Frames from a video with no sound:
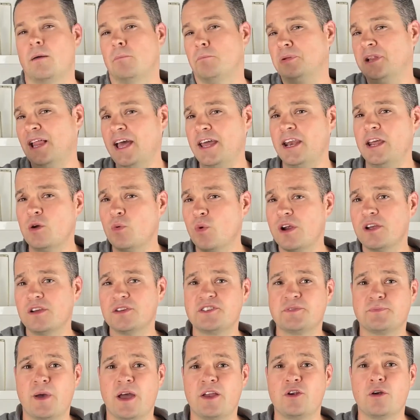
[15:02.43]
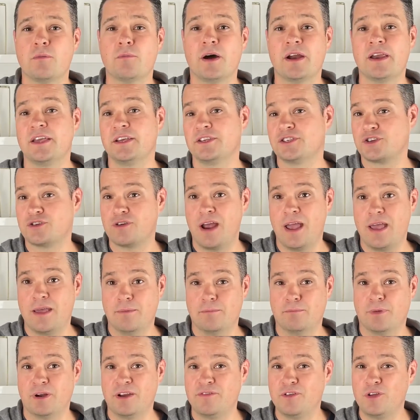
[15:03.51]
Planning where you'll spend your money is
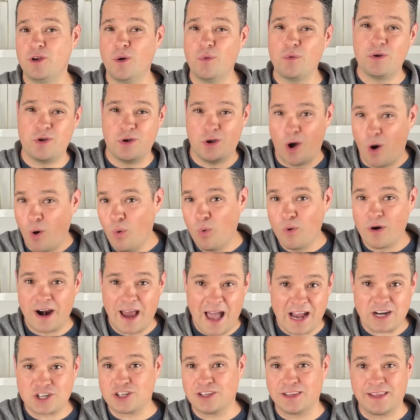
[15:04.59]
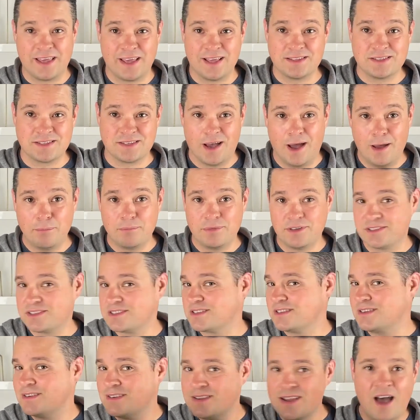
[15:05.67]
great, but if you don't know where it actually ends up, it's
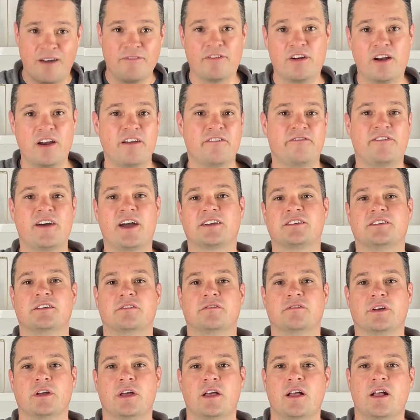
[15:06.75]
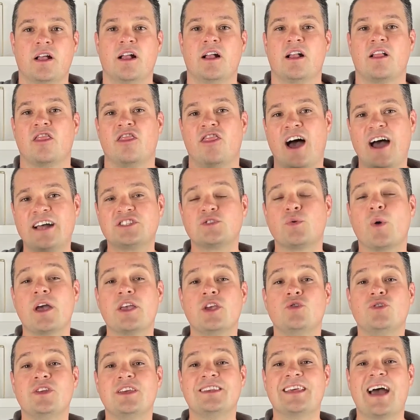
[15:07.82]
not very effective. That's why
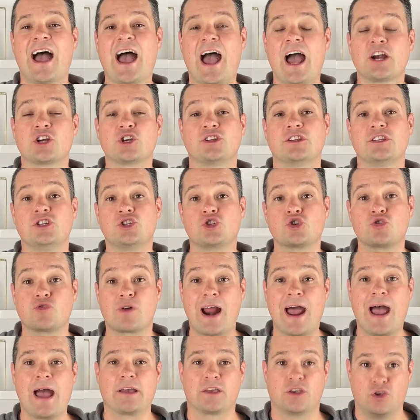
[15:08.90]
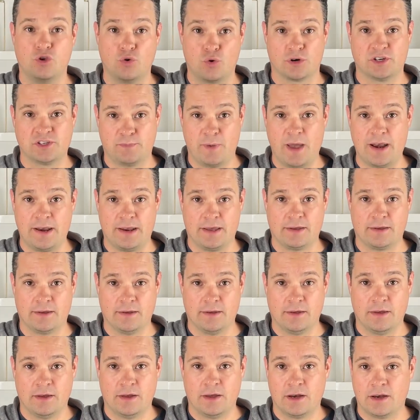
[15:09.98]
you need to actually track your spending.
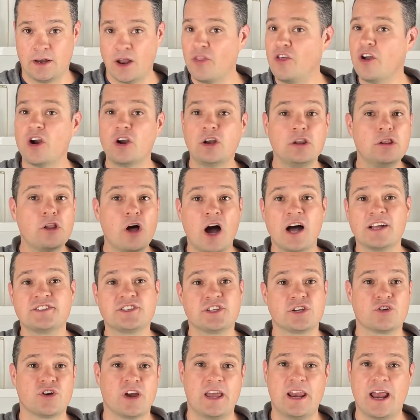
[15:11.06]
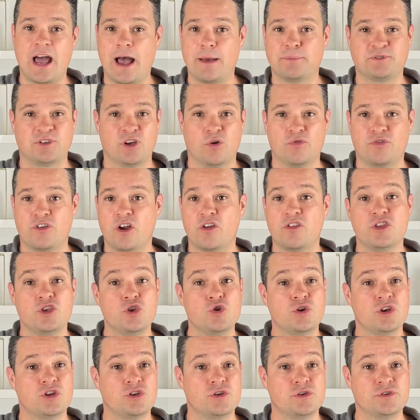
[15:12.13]
Now, there are lots of great apps out there that you
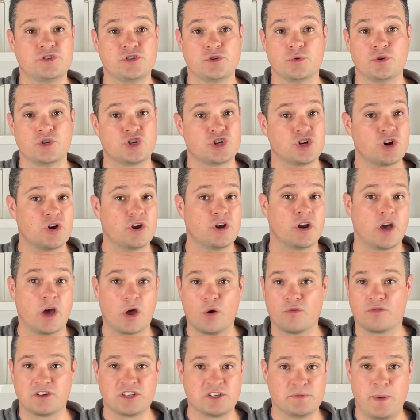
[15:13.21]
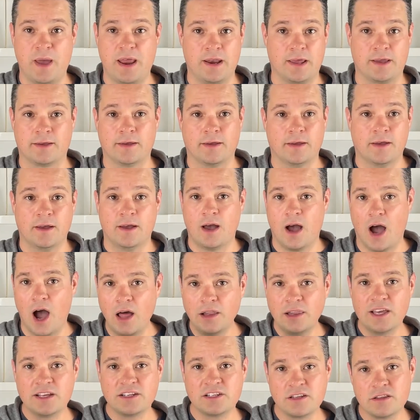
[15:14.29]
can use to ensure you're not overspending. I'll
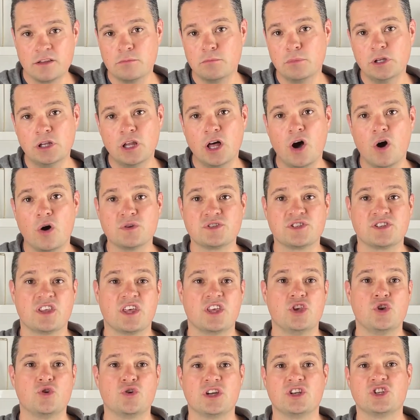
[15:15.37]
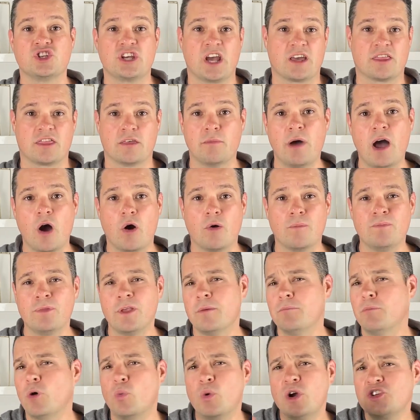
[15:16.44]
link to them below so that you can check them out.
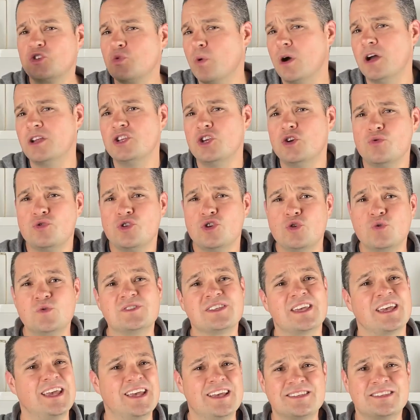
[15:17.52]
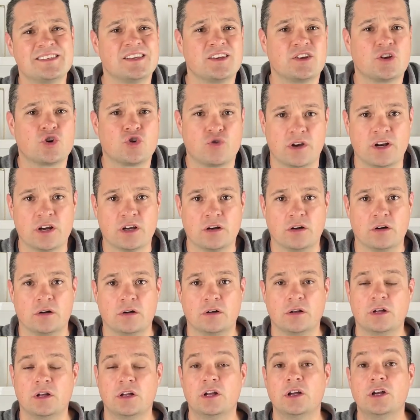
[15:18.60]
But which one you use isn't
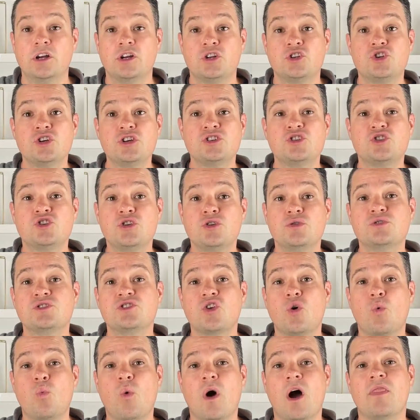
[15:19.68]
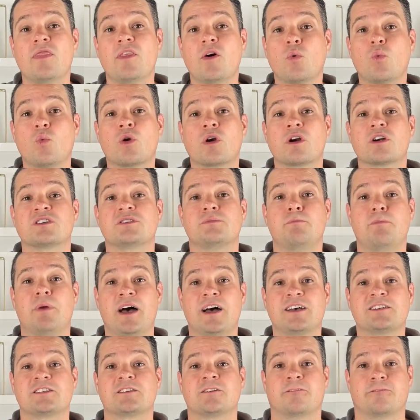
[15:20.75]
critical. Just choose the one that works
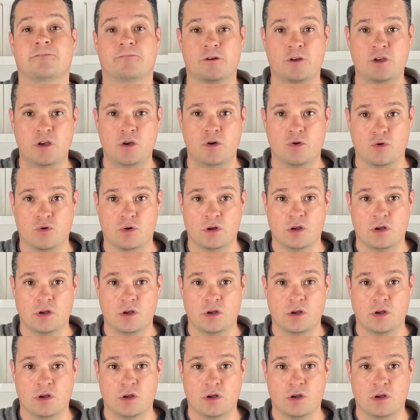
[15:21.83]
best for you.